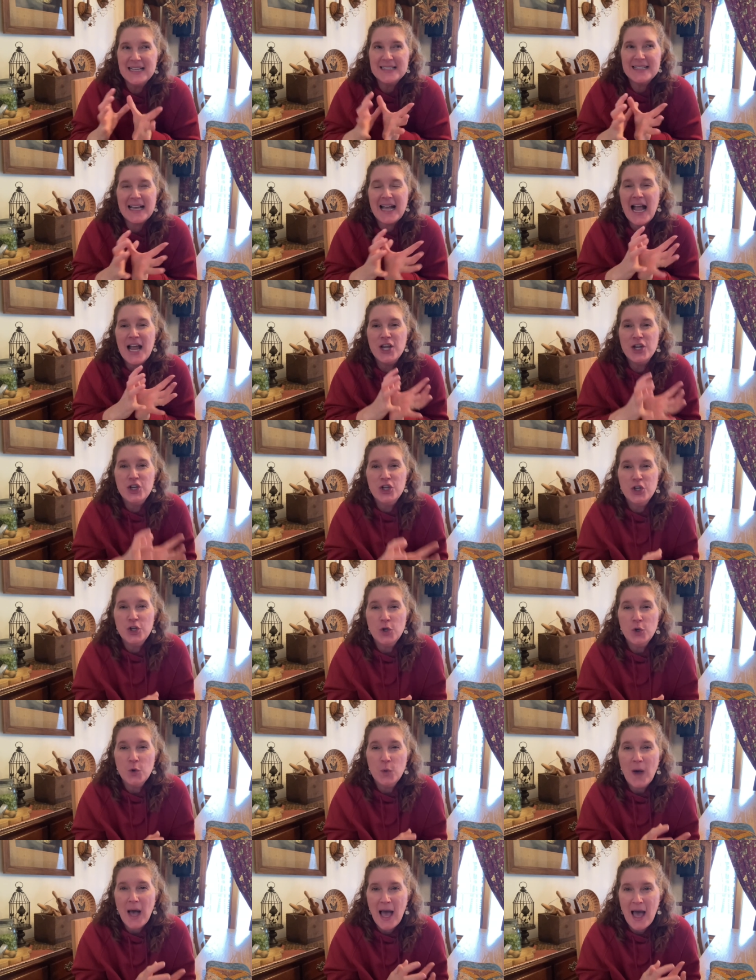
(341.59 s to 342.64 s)
It's like I
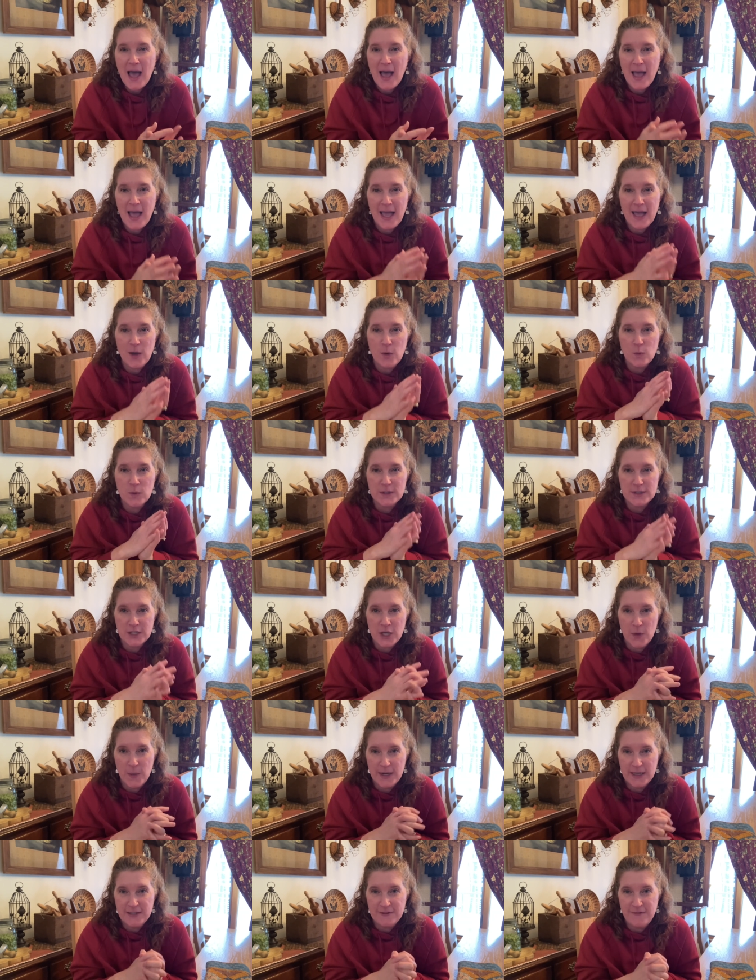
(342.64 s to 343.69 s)
knew I was
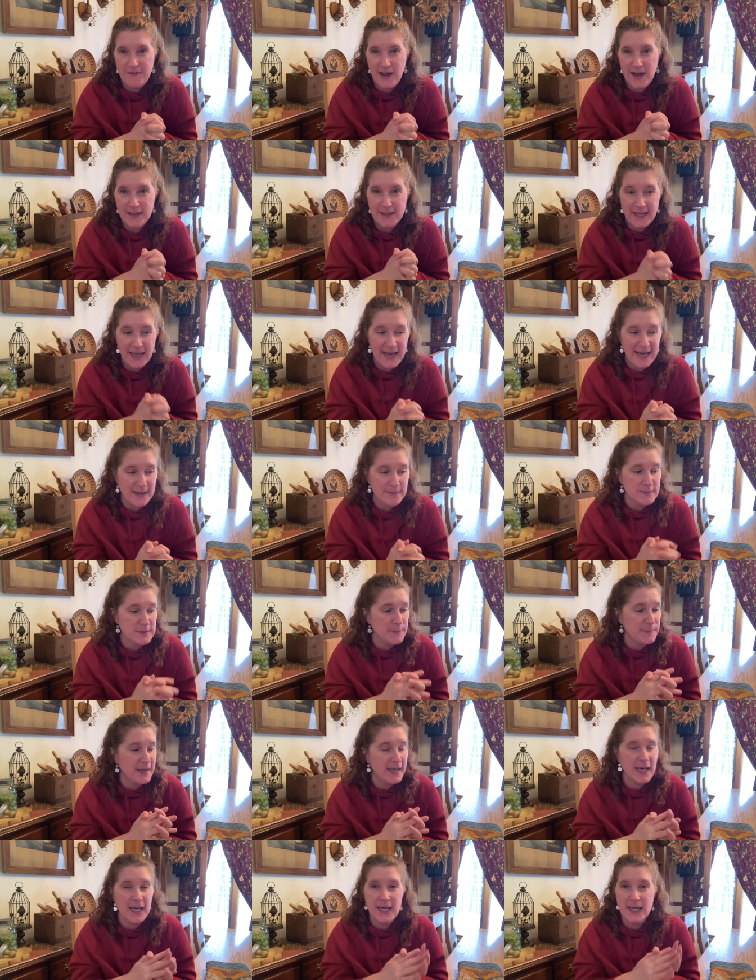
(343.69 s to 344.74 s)
going to find the items
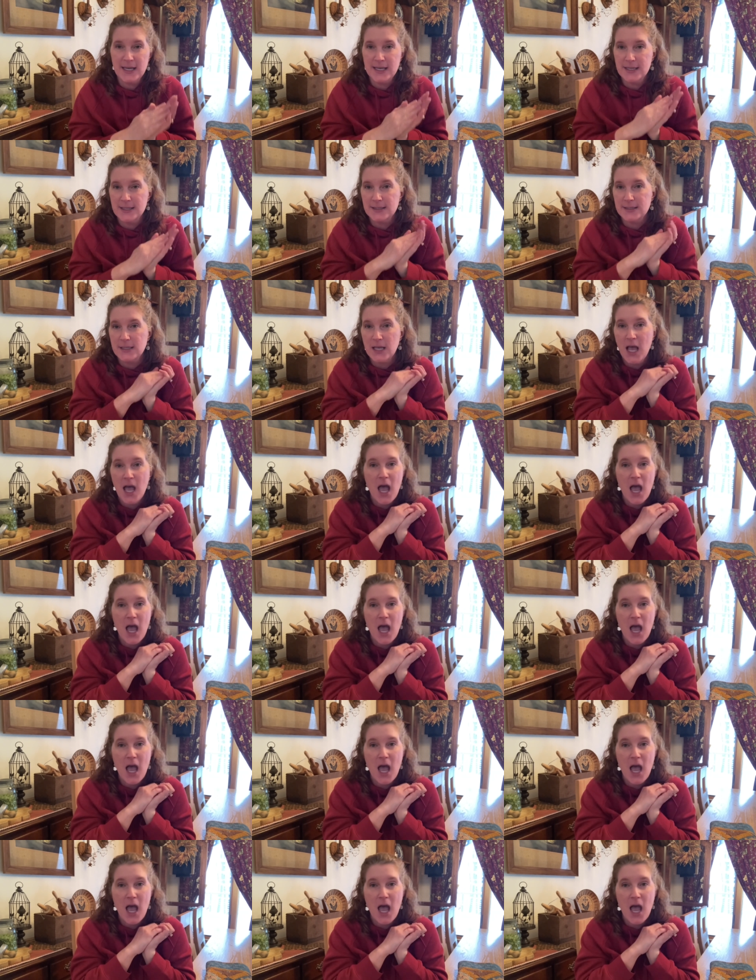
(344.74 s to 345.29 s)
because